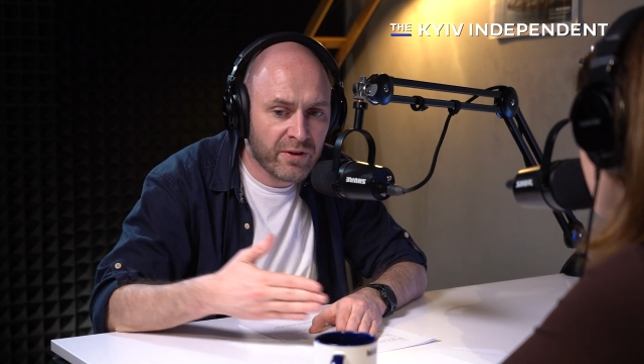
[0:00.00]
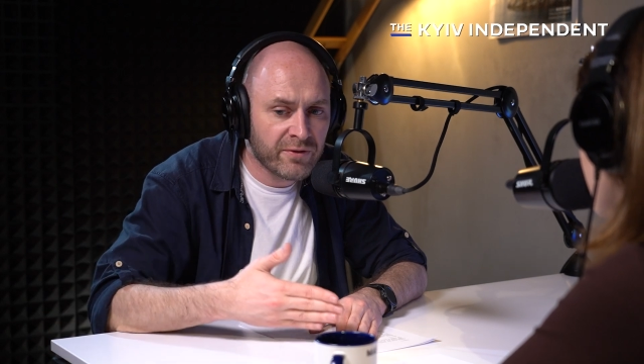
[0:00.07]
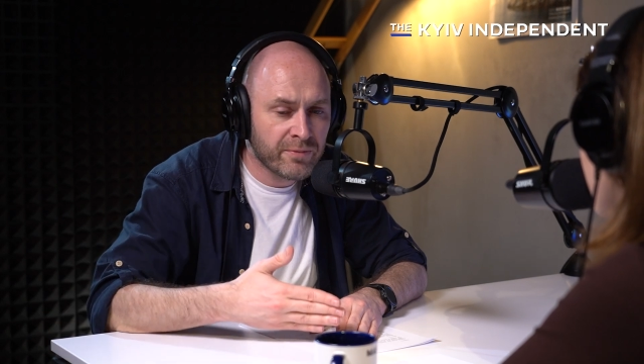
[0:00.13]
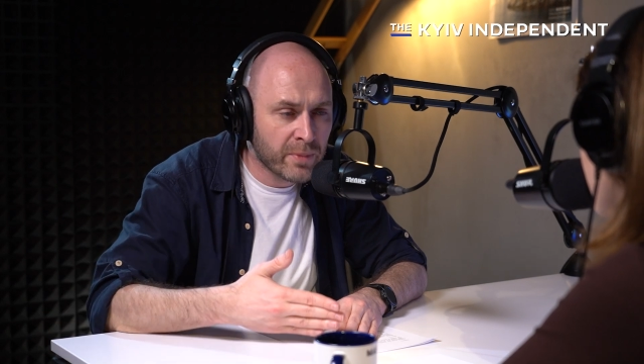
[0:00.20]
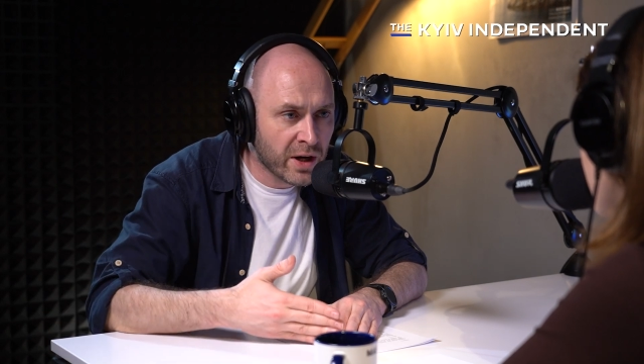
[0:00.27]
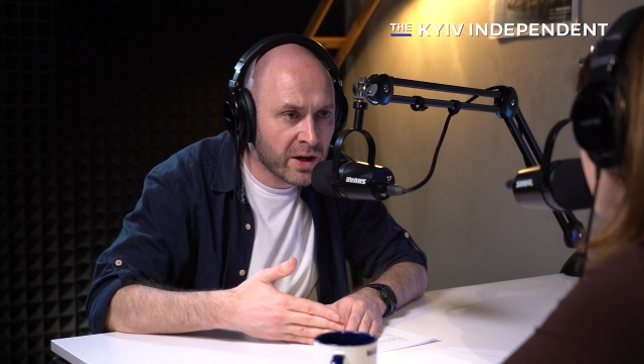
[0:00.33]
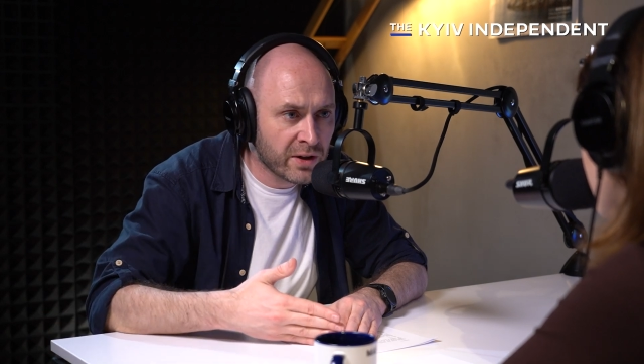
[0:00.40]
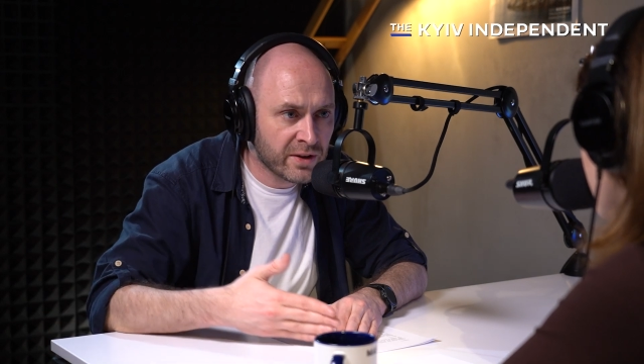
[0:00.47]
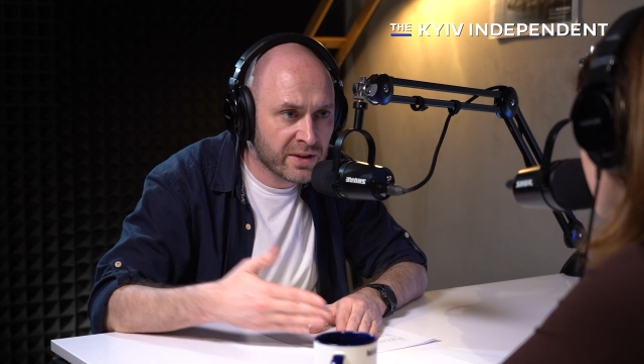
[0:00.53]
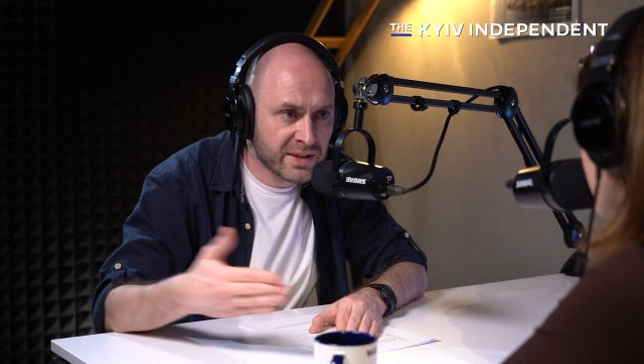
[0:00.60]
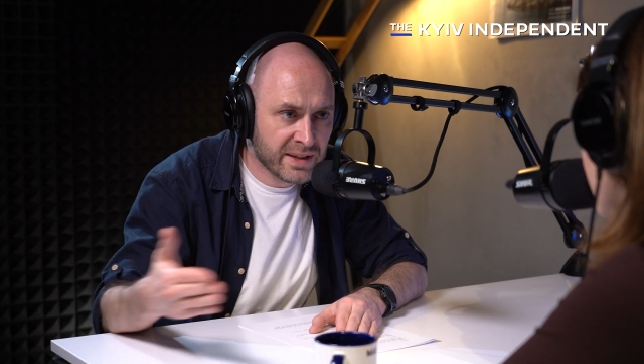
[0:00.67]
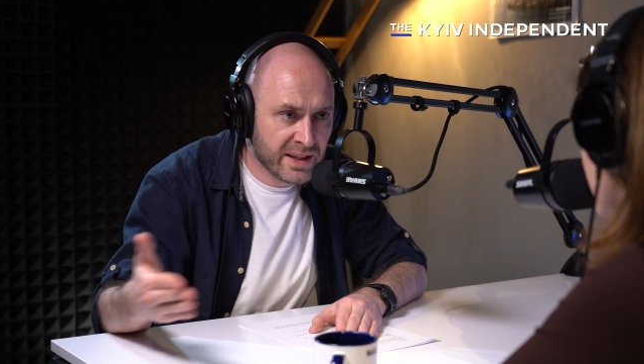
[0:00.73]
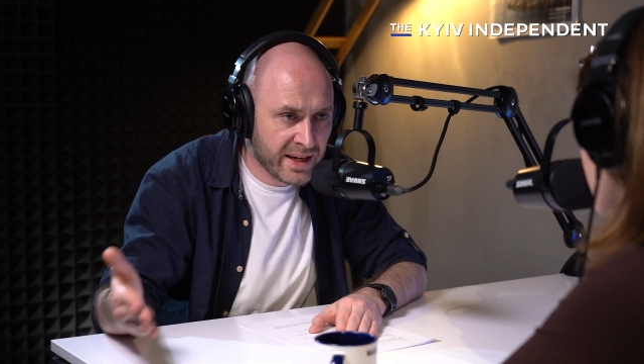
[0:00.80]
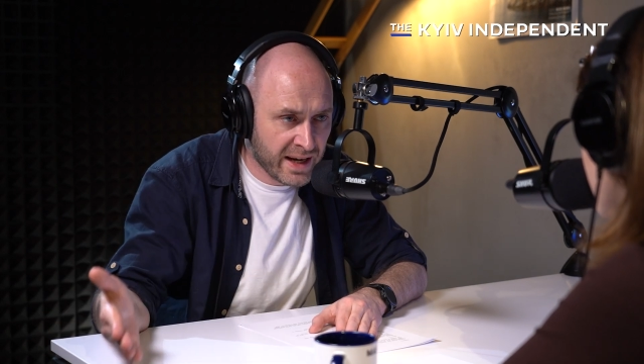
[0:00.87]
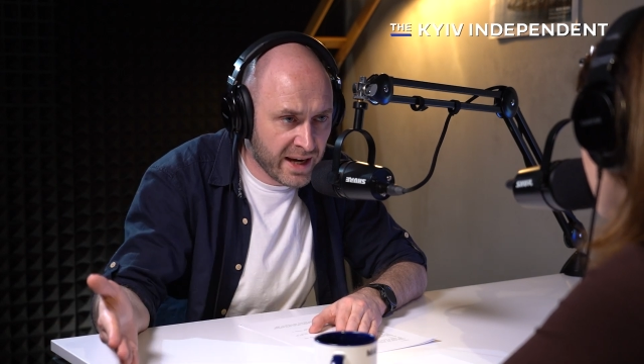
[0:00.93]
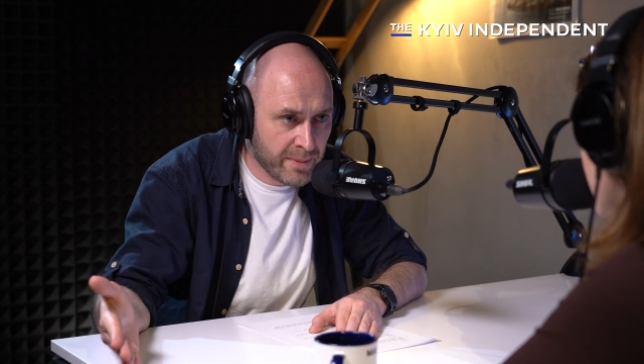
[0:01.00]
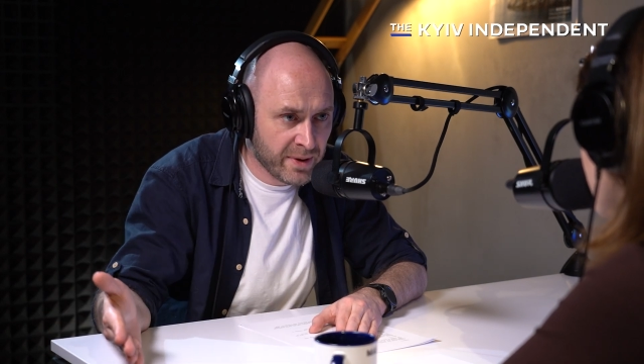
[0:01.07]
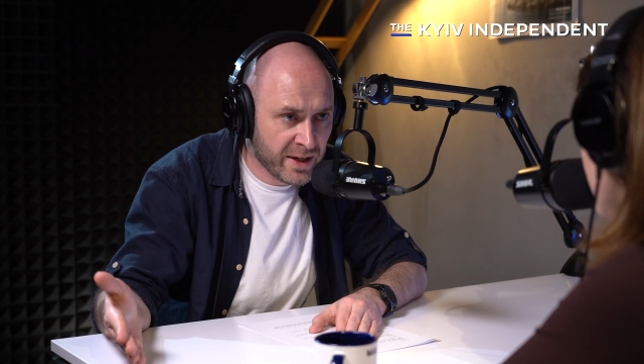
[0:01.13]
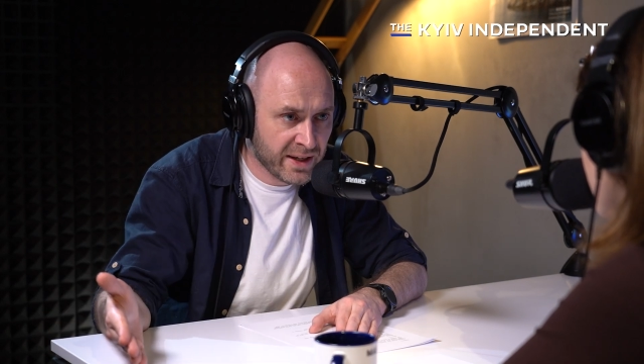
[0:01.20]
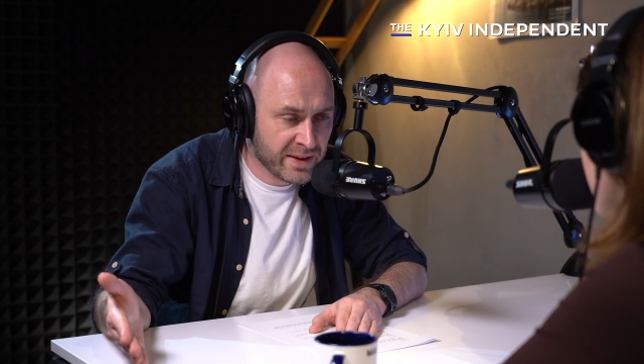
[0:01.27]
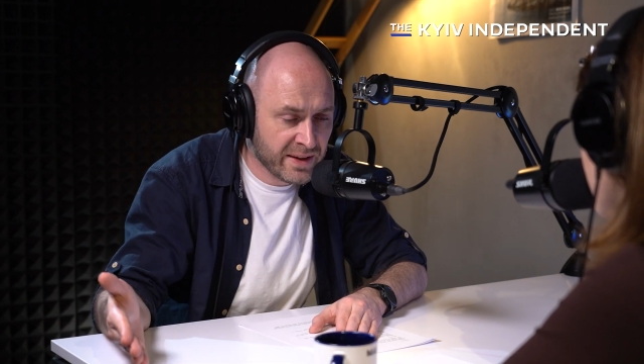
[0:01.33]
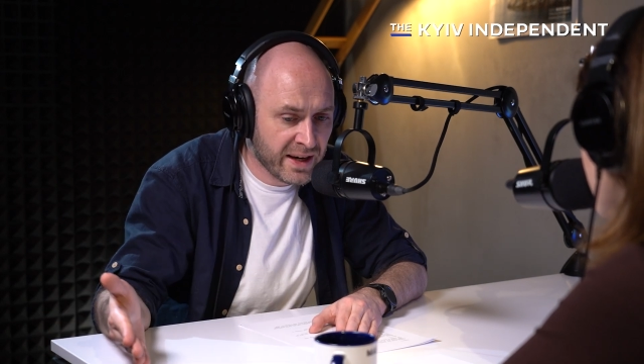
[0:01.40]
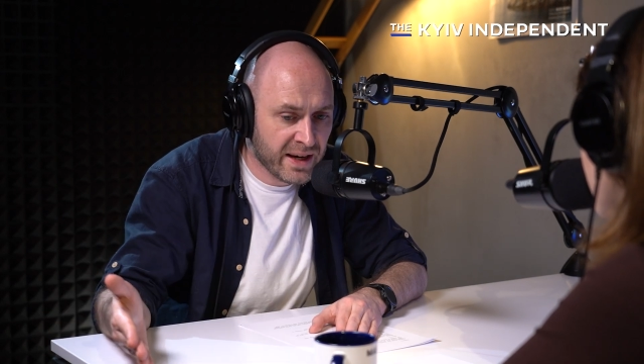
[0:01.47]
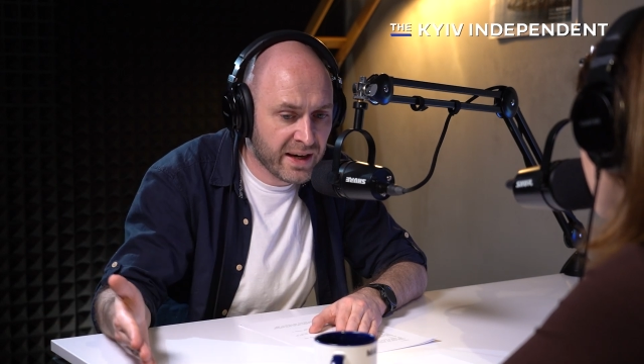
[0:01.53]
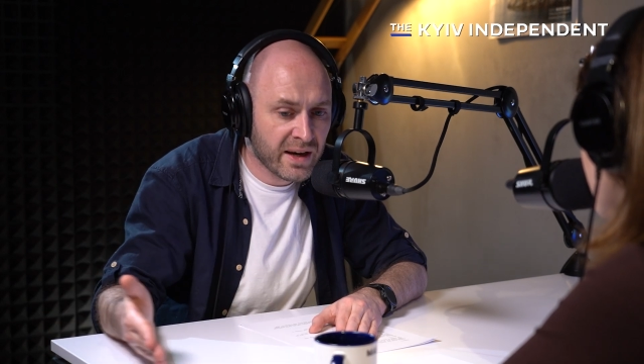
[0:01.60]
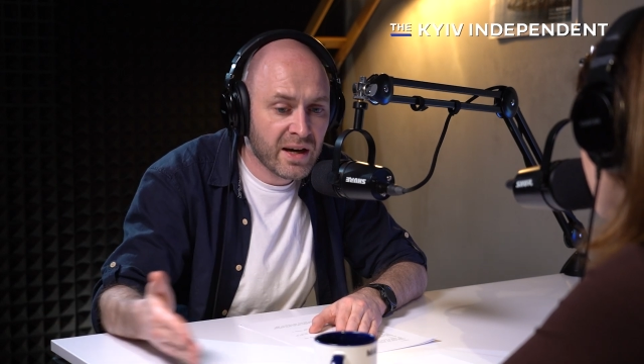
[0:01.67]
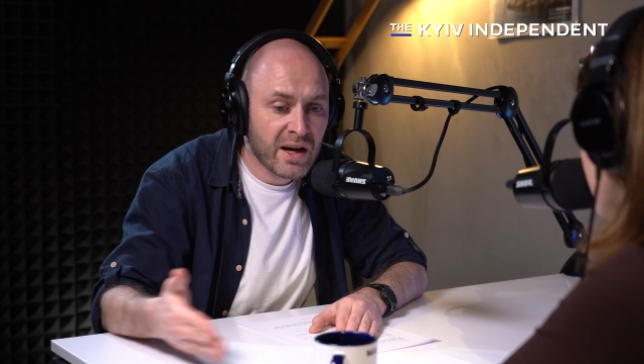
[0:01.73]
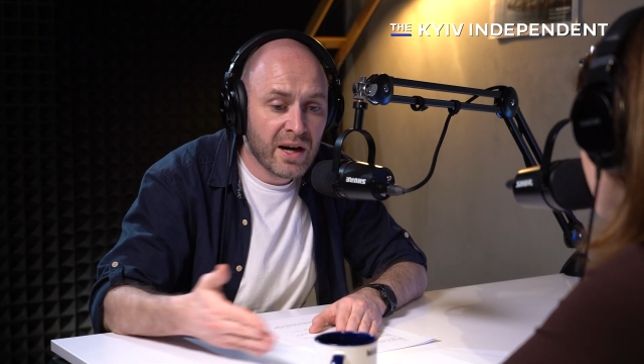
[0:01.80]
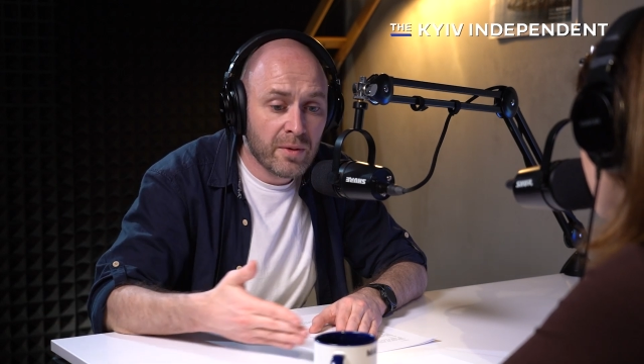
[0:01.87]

of murders that are happening there,